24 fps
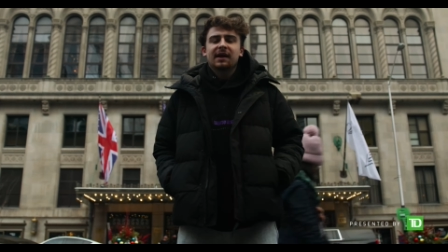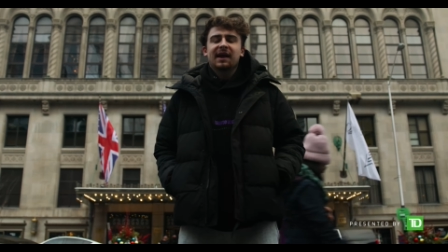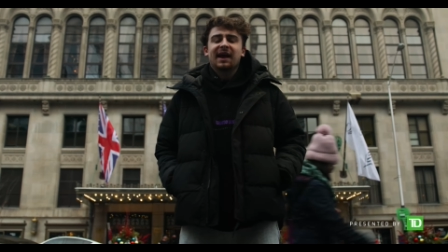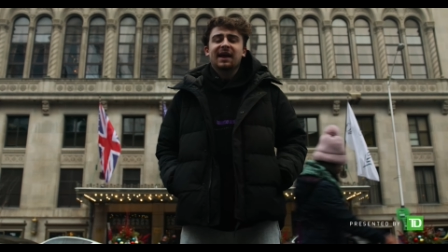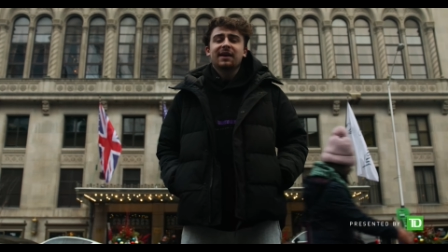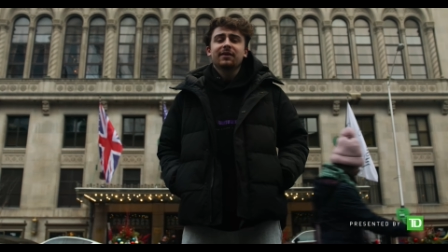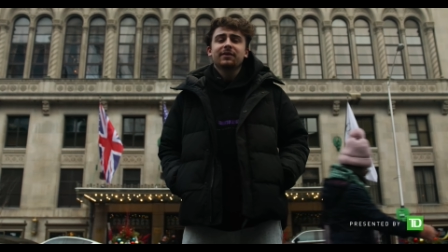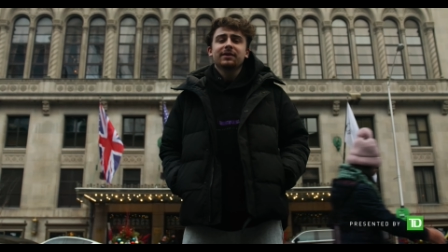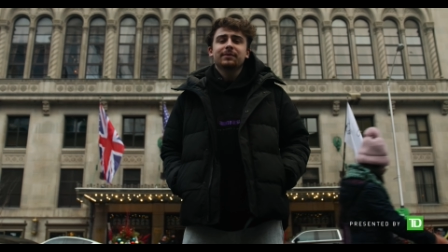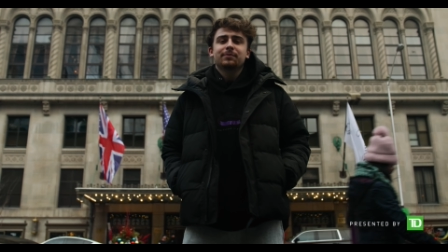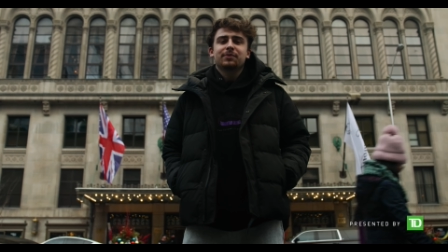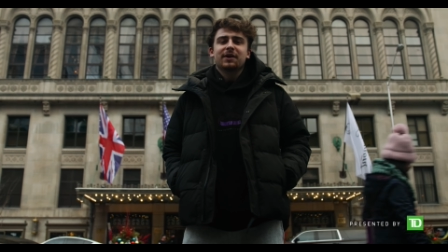
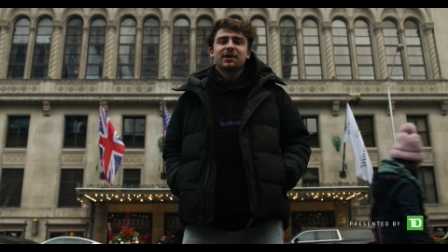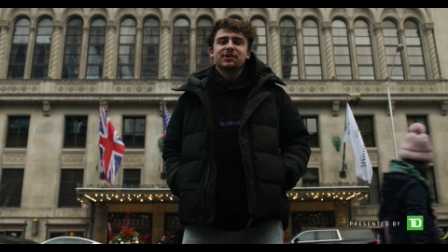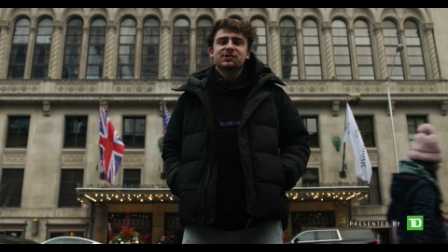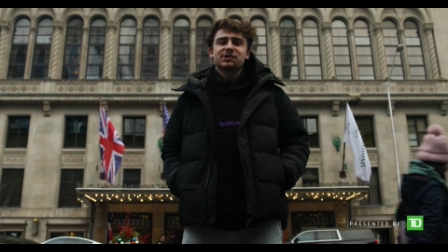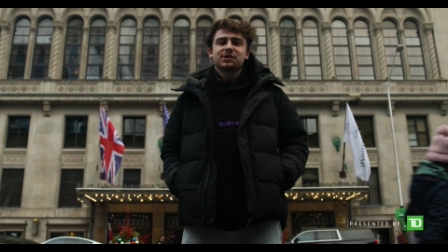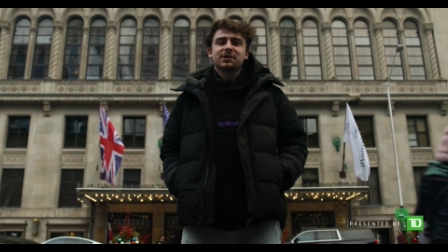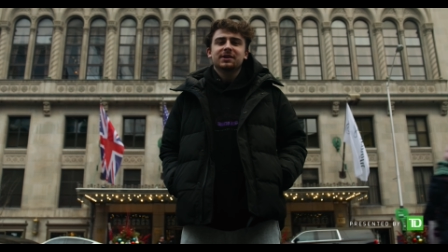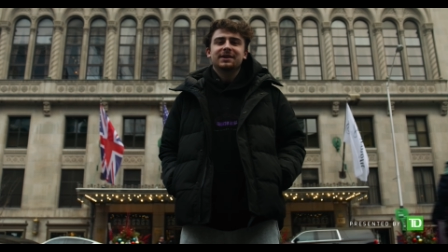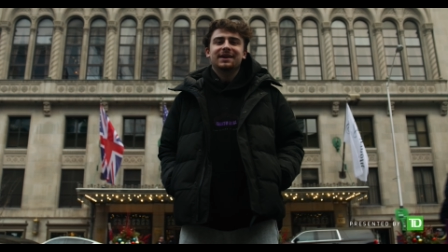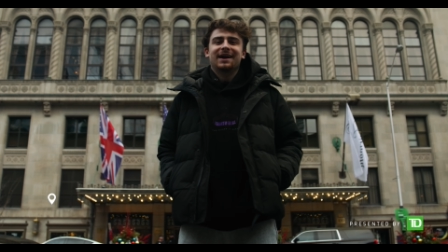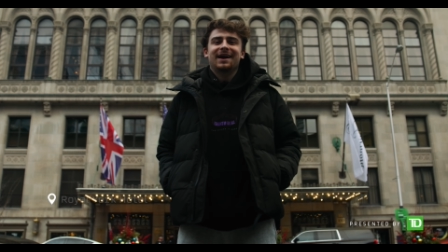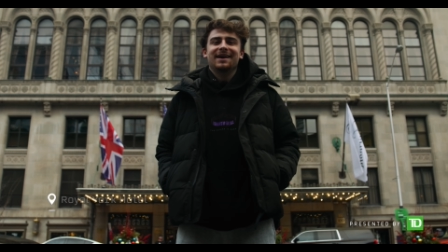Handling
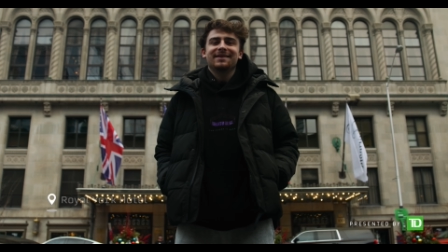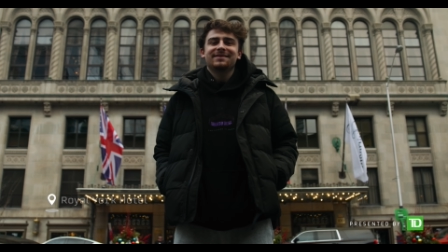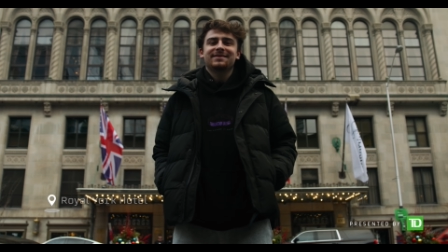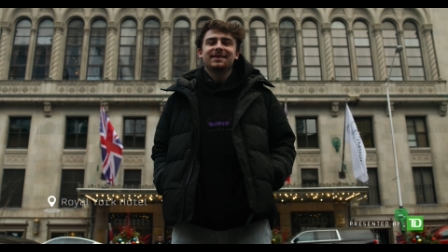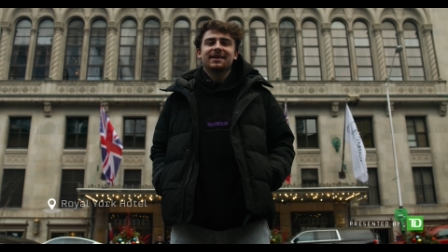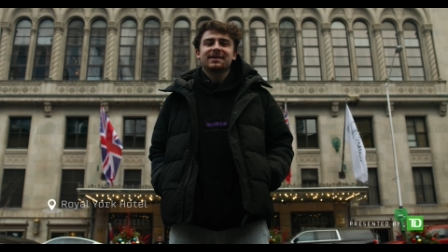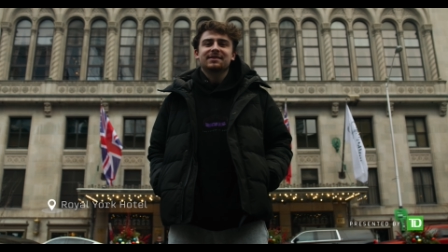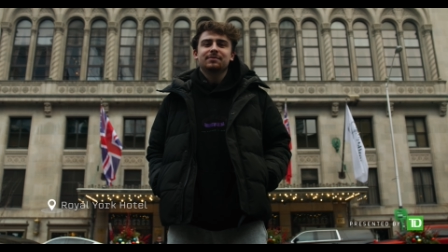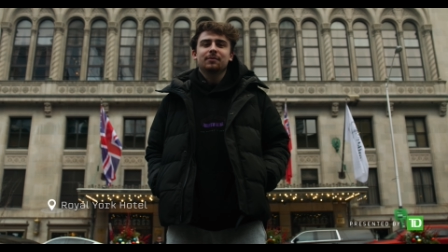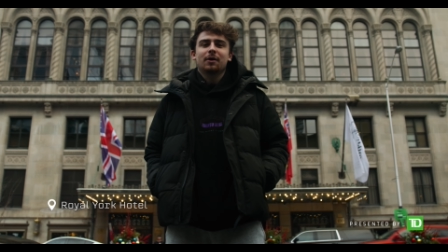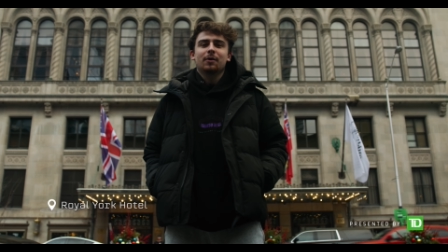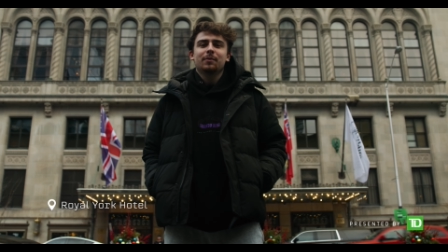pressure in high
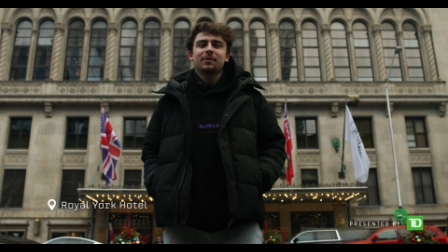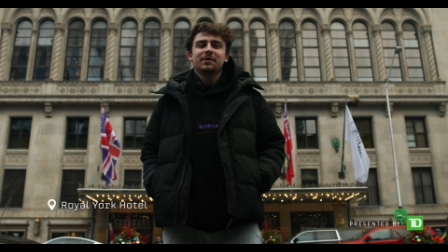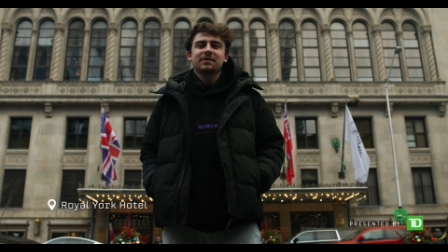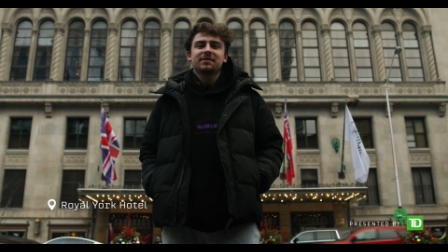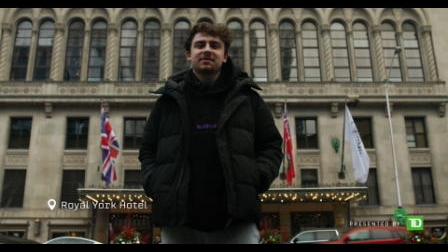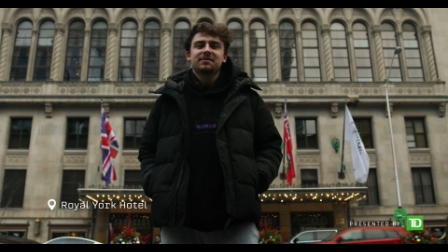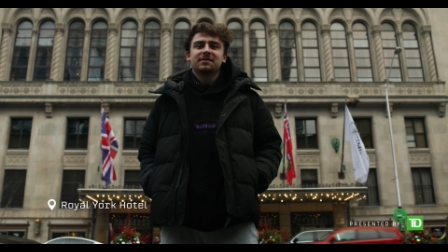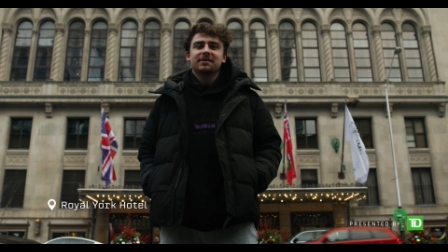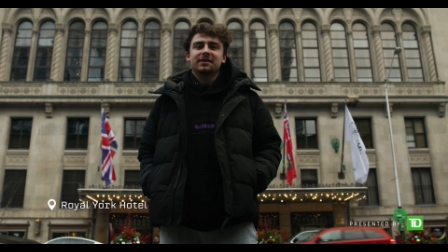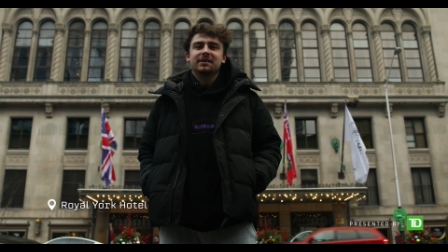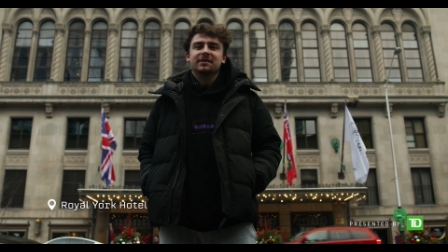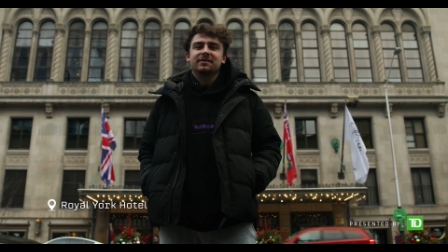stakes
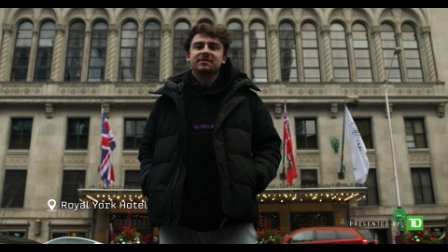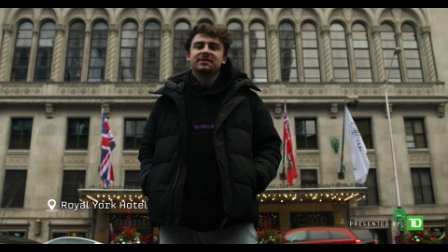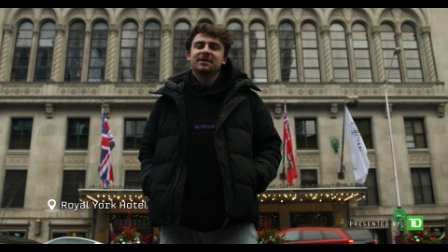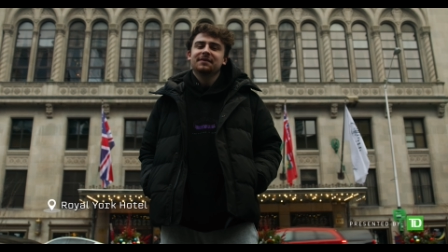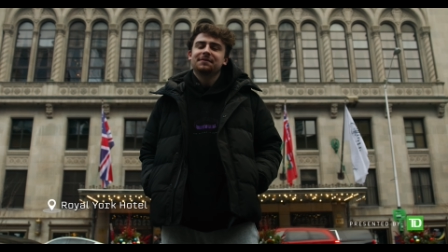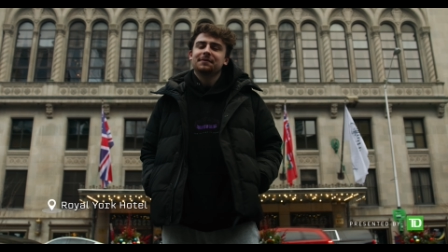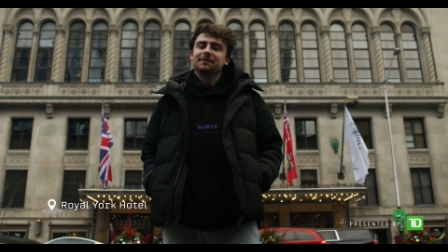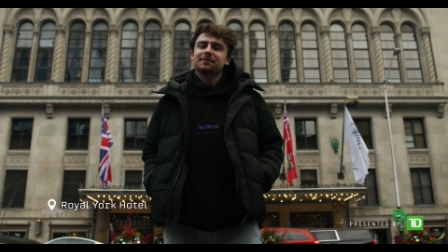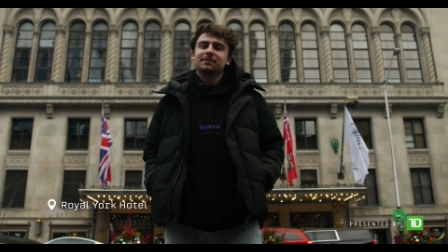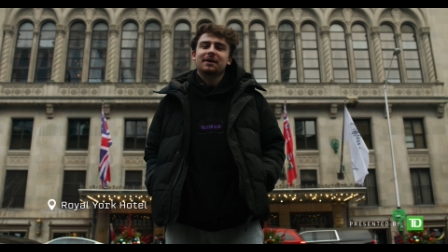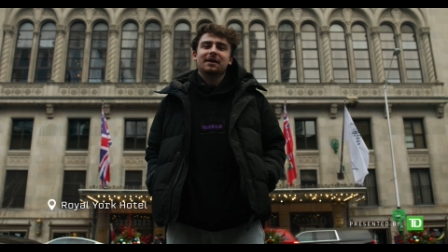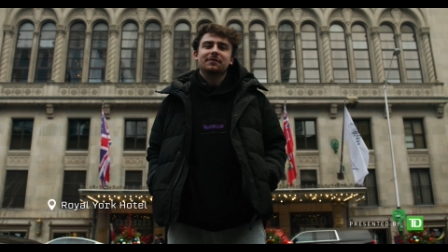moments is
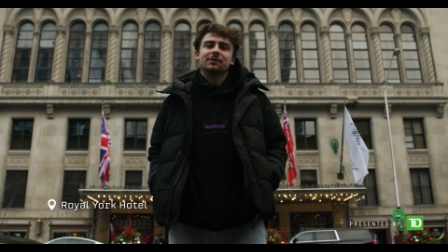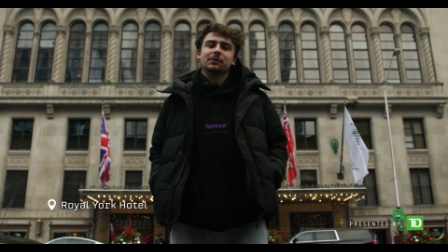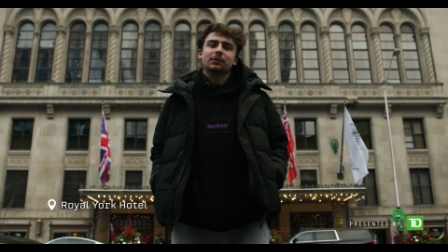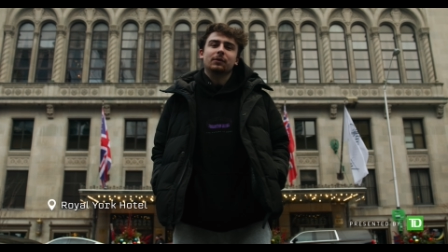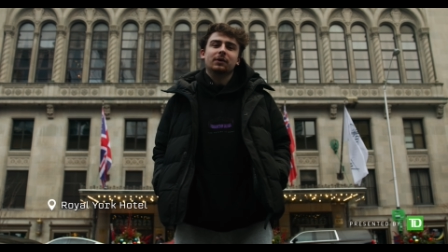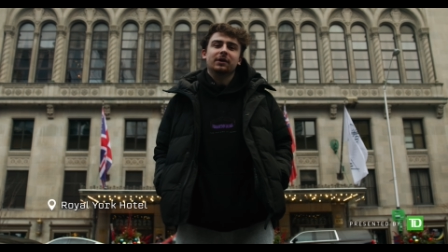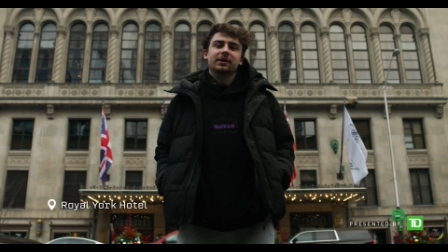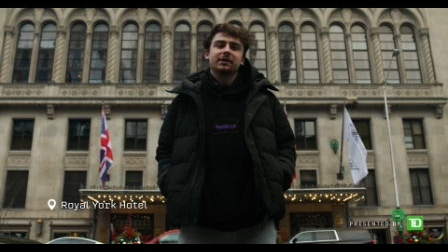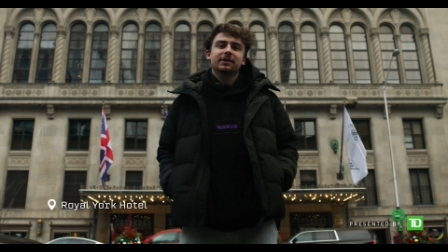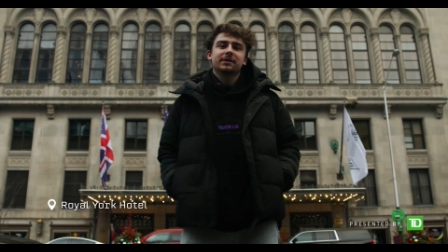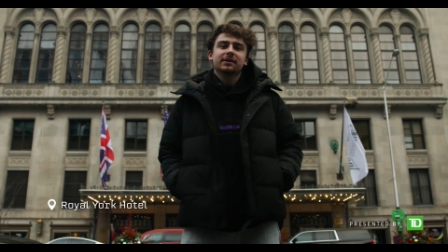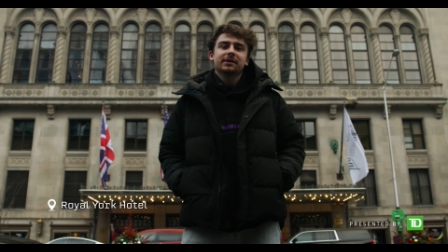different for
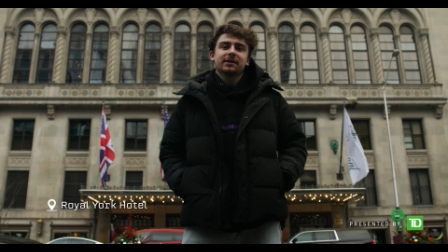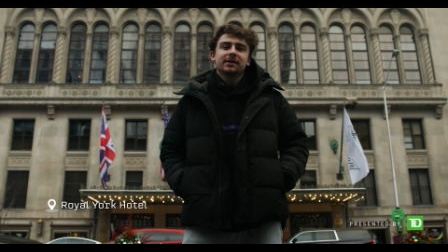everyone.